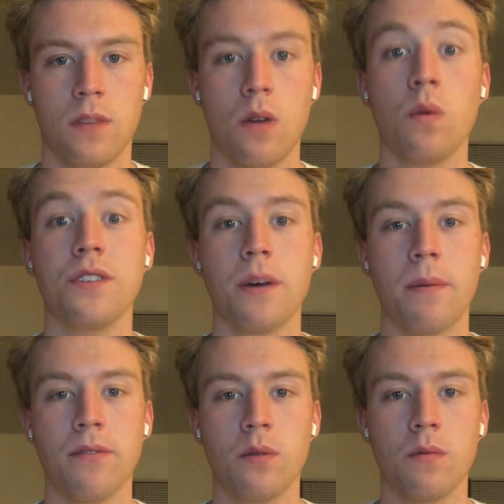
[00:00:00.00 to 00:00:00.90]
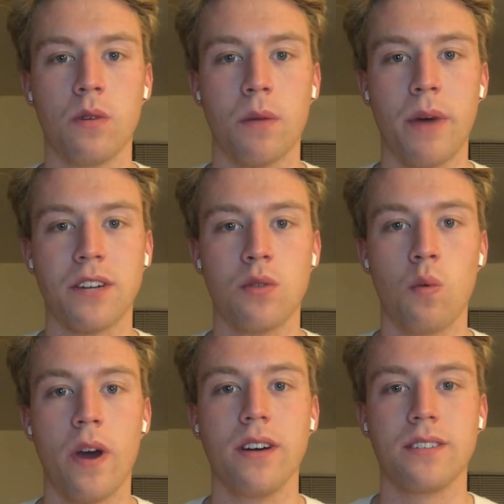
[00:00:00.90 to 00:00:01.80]
What is up, everyone? Welcome back to
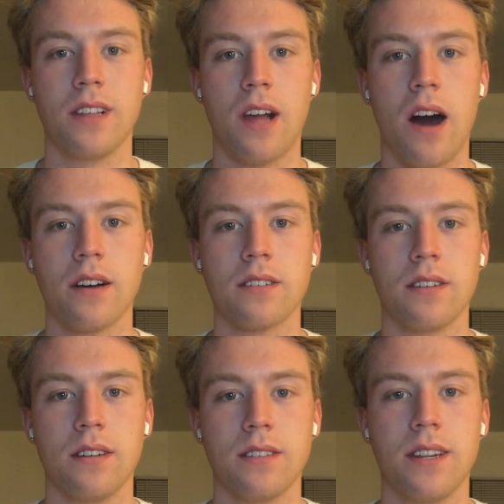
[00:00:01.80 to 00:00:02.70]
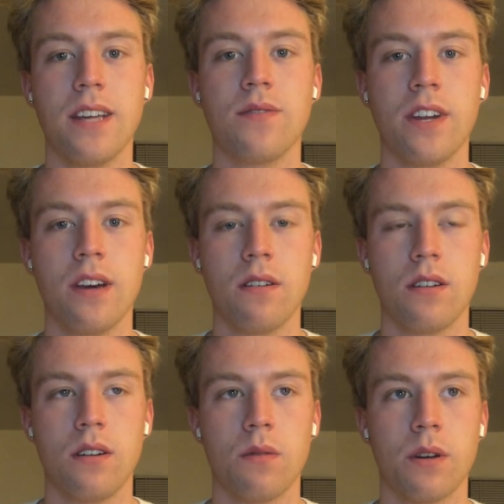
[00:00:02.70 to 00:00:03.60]
Whales and Locks. In today's video,
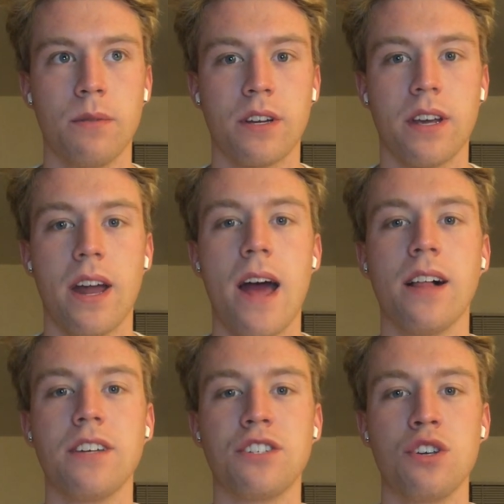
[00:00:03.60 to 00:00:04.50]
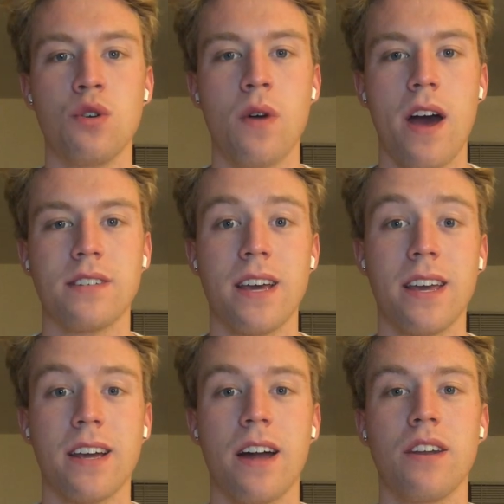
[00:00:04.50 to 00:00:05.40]
we're going to be looking at LSU
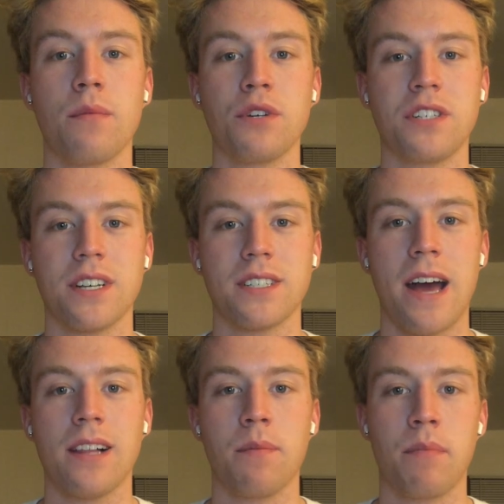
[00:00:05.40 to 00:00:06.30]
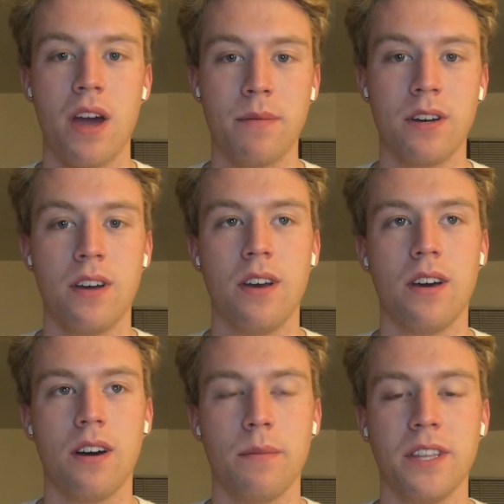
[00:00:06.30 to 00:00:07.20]
taking on number 6 Alabama
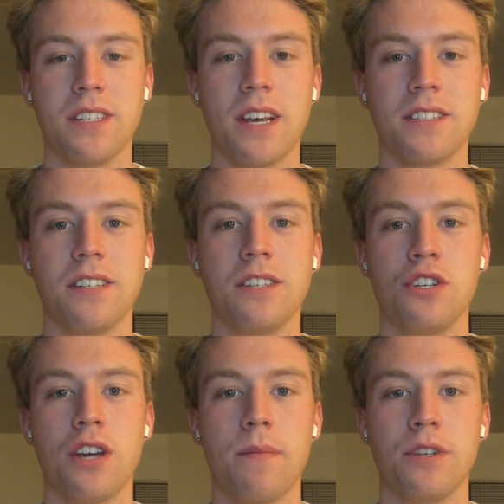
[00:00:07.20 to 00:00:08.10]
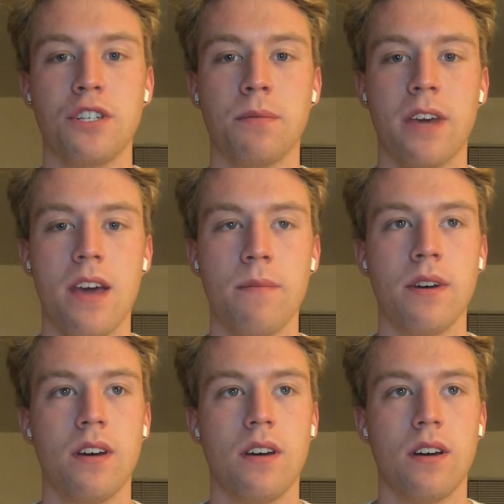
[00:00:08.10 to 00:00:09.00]
in this SEC championship
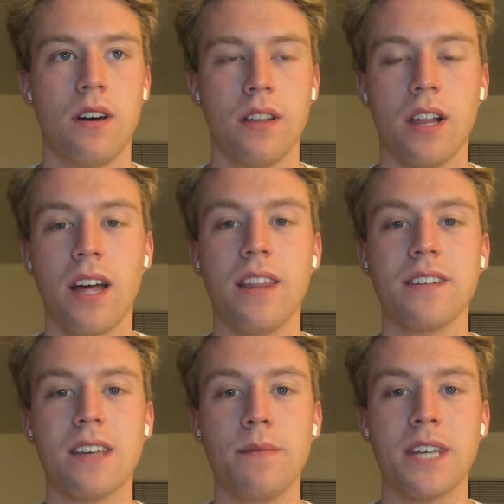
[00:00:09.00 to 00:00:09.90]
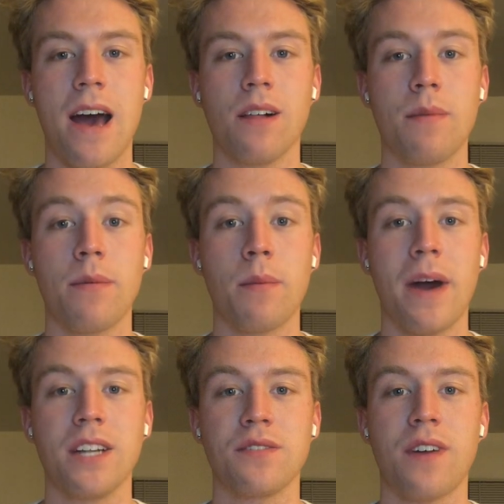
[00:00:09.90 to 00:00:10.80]
game. The line in this game is Alabama
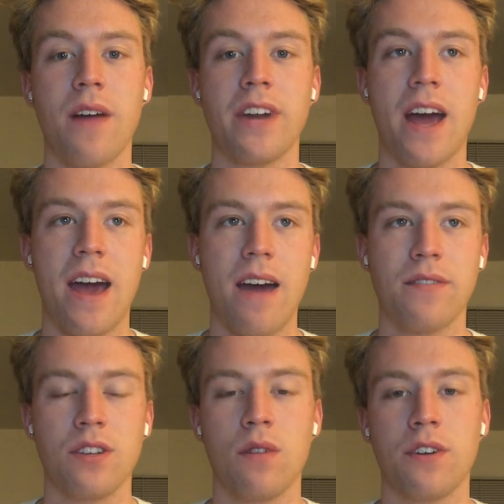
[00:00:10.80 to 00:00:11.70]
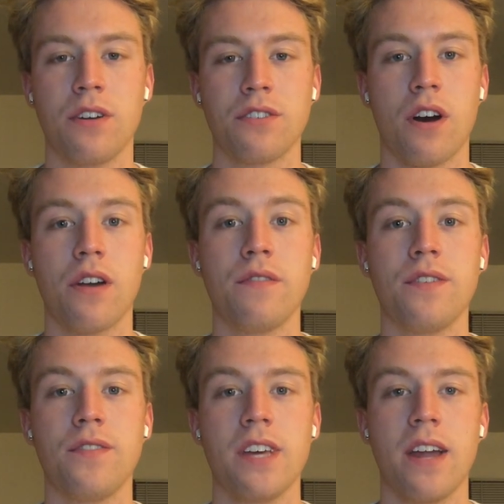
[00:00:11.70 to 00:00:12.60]
minus 5.5, and the over-under is
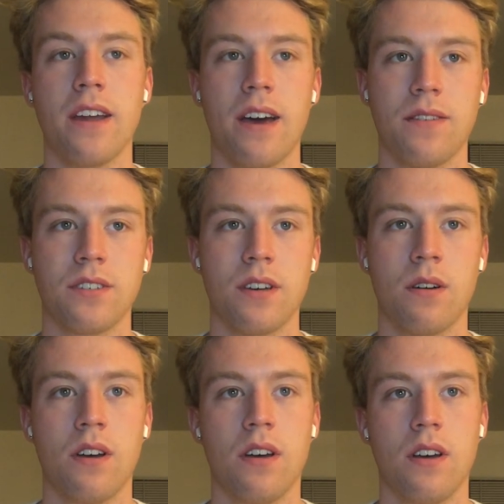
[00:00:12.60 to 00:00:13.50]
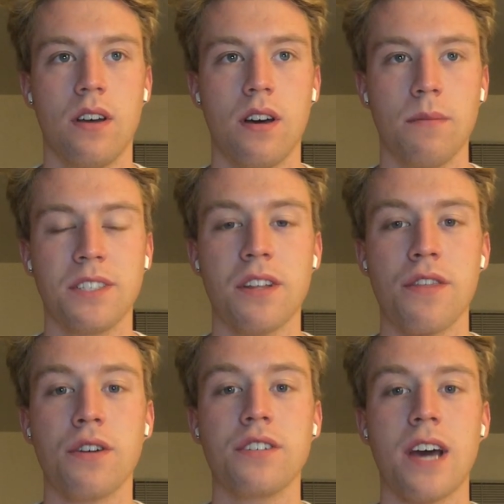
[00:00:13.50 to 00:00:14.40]
158.5. So it's the
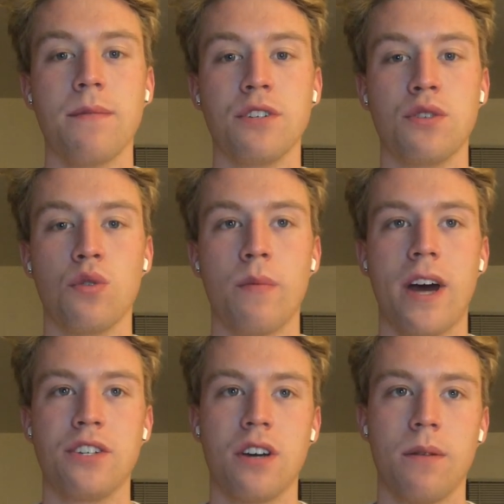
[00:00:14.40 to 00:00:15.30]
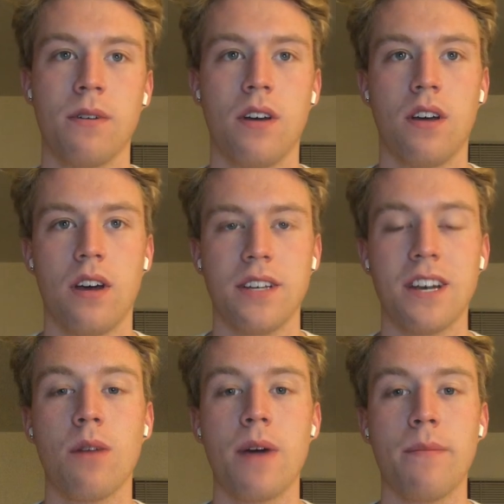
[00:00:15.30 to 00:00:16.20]
third time these two will match up, as
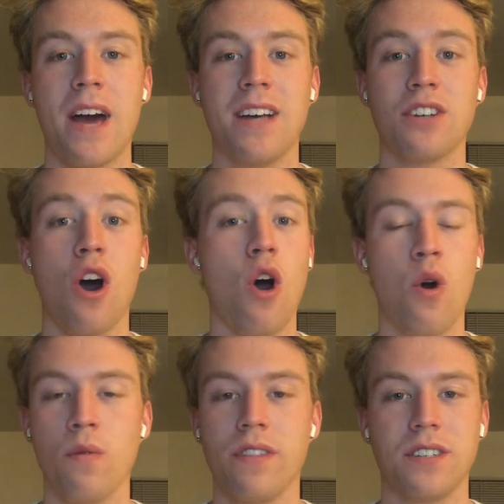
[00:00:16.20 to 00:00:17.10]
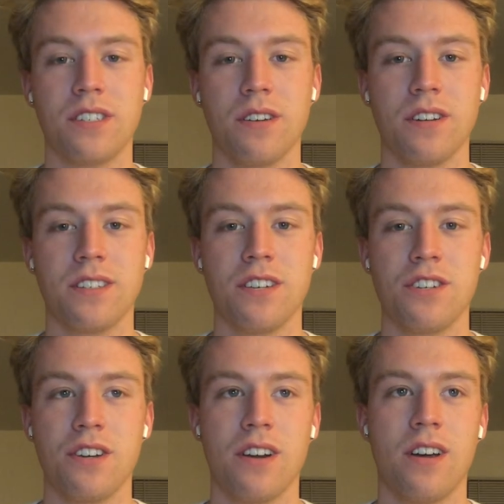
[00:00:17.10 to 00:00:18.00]
Alabama has owned this series
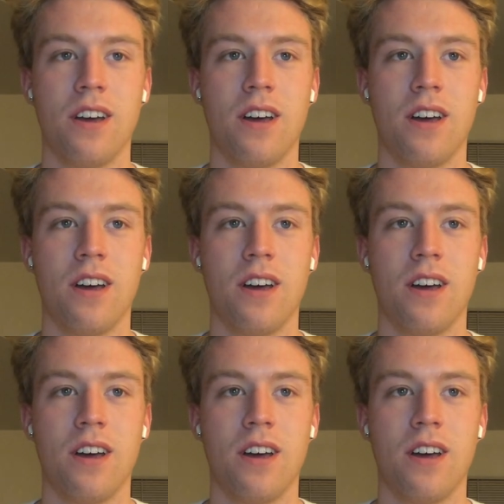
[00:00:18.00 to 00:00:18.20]
this year,